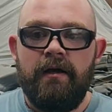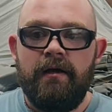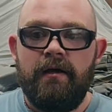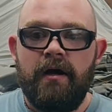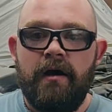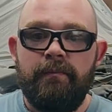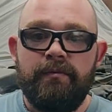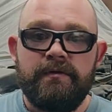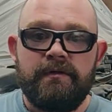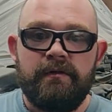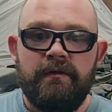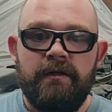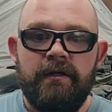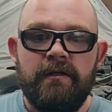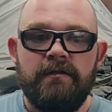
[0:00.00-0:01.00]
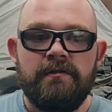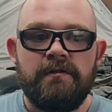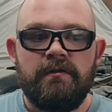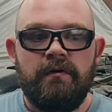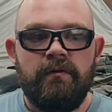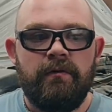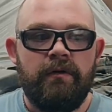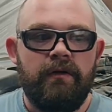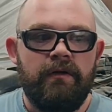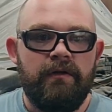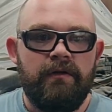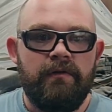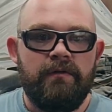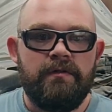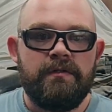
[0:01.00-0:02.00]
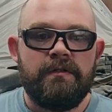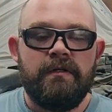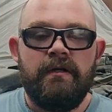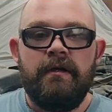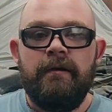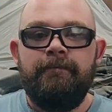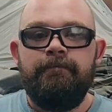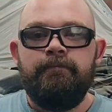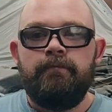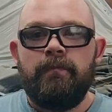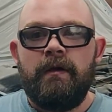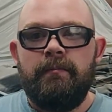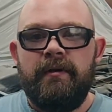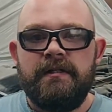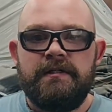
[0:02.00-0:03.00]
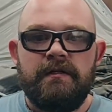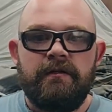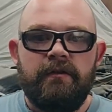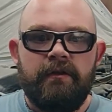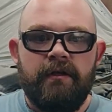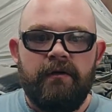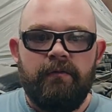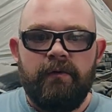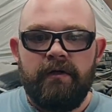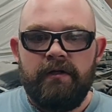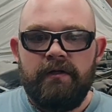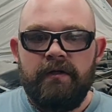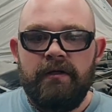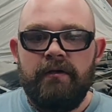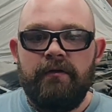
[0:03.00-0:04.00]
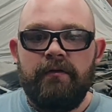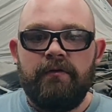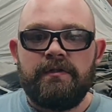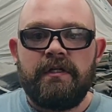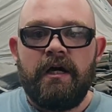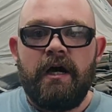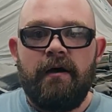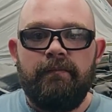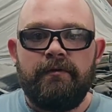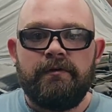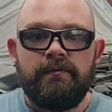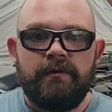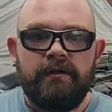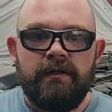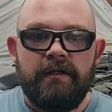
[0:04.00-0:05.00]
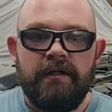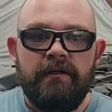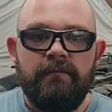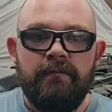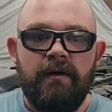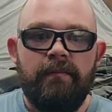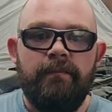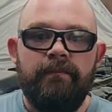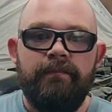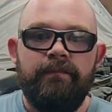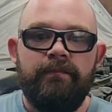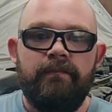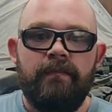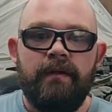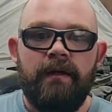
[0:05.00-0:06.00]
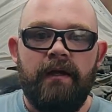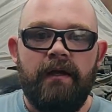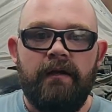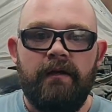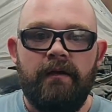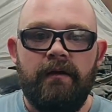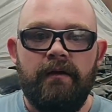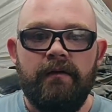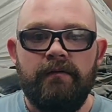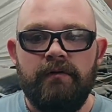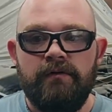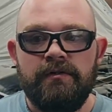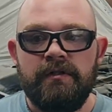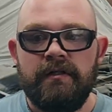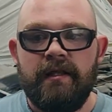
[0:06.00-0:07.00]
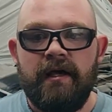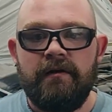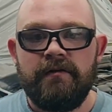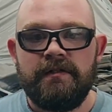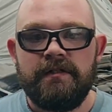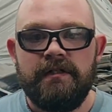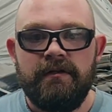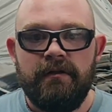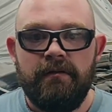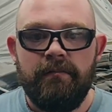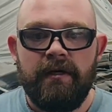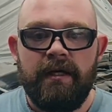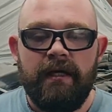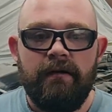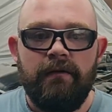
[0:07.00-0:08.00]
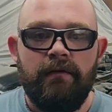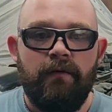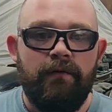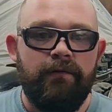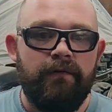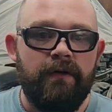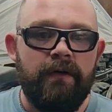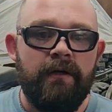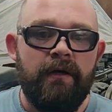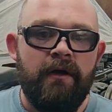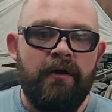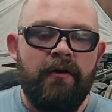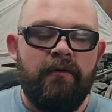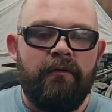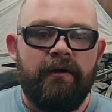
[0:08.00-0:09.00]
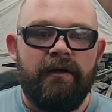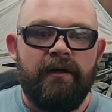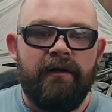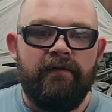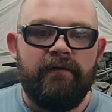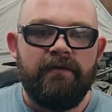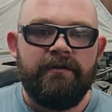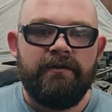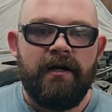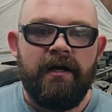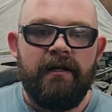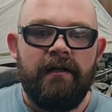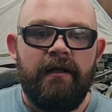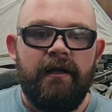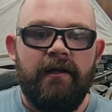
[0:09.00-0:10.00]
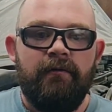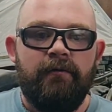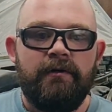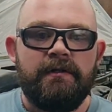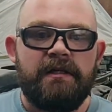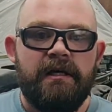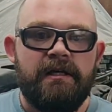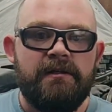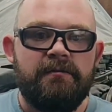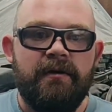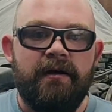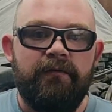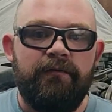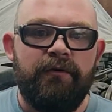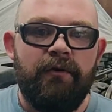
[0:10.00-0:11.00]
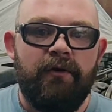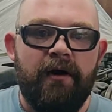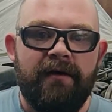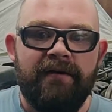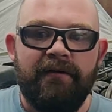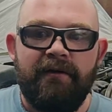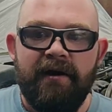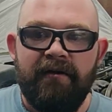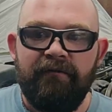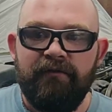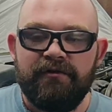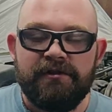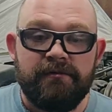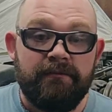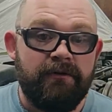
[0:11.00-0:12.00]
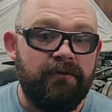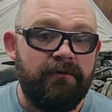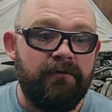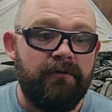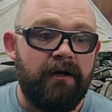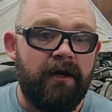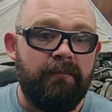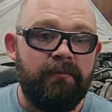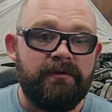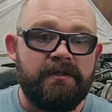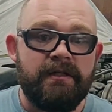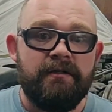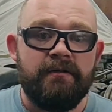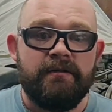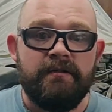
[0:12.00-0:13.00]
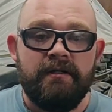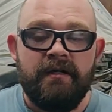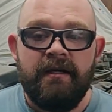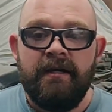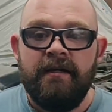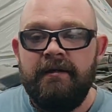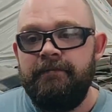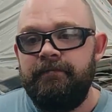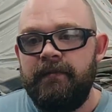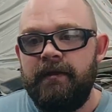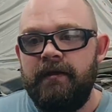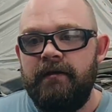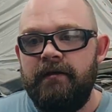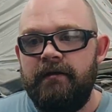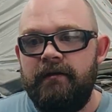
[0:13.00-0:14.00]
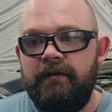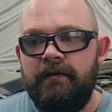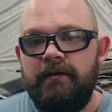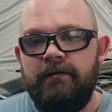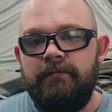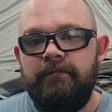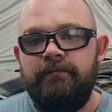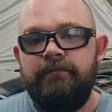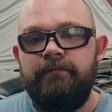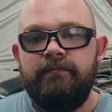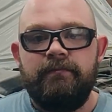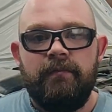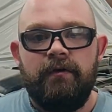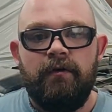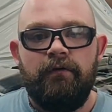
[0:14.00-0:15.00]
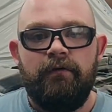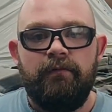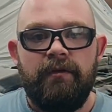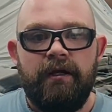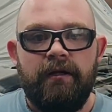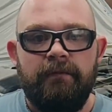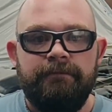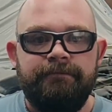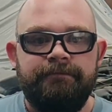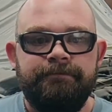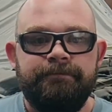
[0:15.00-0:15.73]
Coppers are leaking, so what we're going to do is basically re-anneal those coppers. We're going to heat them up, and usually that'll seal them again, hopefully. We're going to give it a try today. Worst case, we'll have to go hunting around for some new copper seals and go from there.